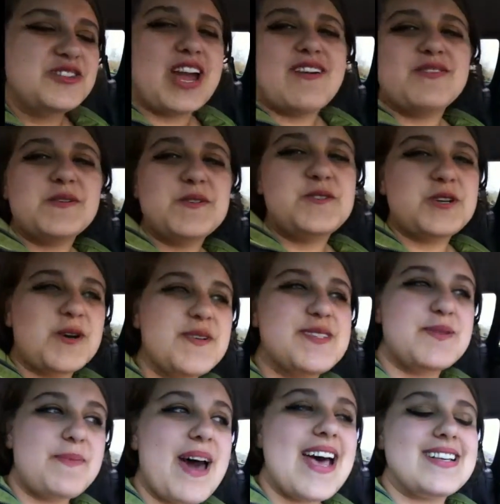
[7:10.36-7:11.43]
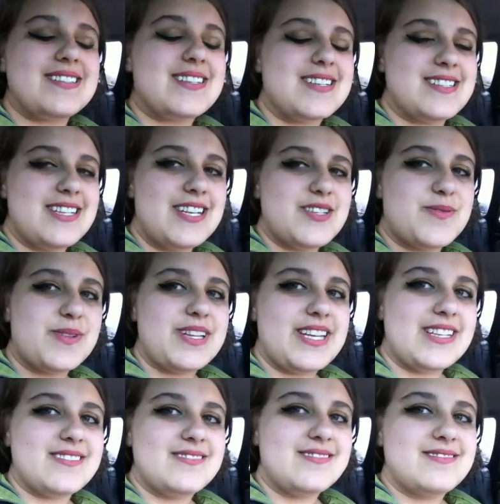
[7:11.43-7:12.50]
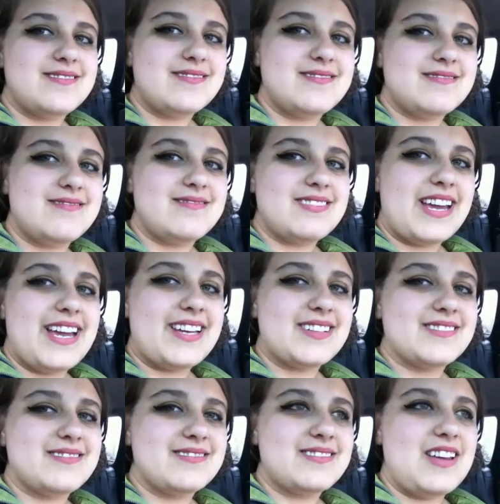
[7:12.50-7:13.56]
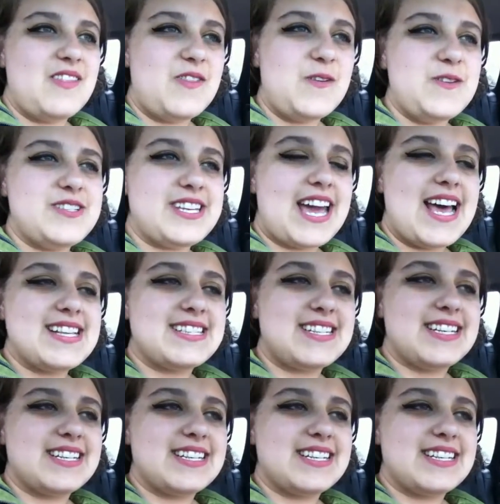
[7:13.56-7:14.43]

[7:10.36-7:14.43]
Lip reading: Driving with Joe is the best, because he gets really, like, enthusiastic.